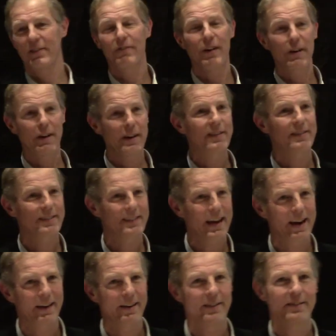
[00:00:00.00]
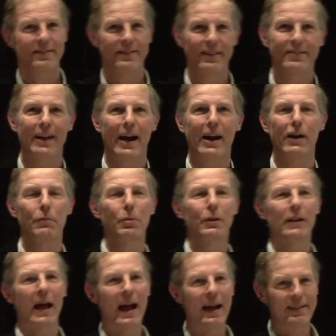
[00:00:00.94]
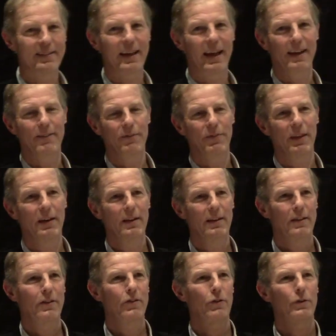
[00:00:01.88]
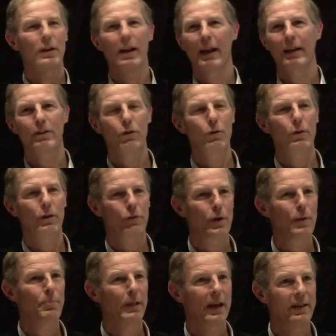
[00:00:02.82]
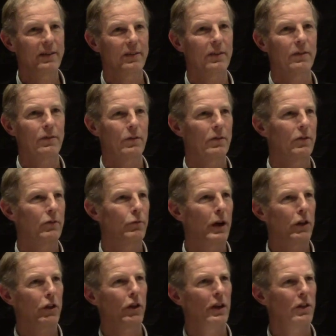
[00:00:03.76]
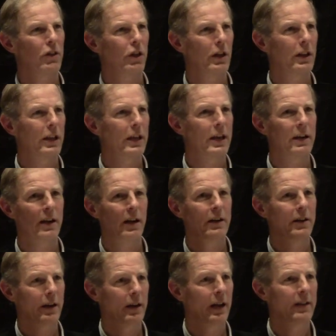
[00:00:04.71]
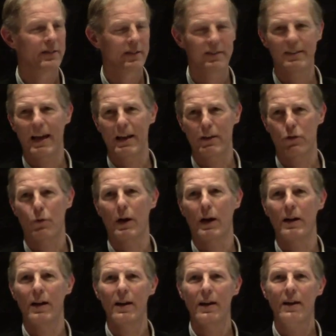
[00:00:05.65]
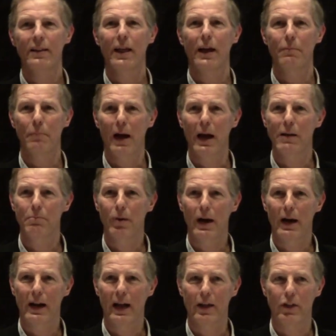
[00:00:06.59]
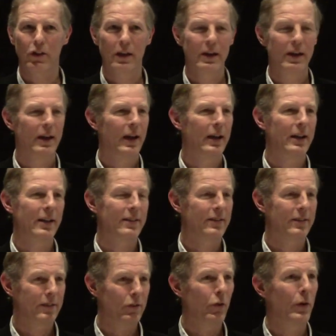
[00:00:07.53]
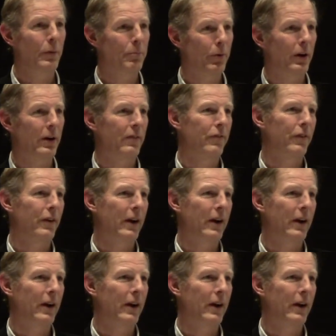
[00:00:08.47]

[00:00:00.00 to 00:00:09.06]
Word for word: very scarce, desirable asset. There's only like two or three places, there's Russia and Chile and, and, and Saskatchewan, that mine potash. And it's so important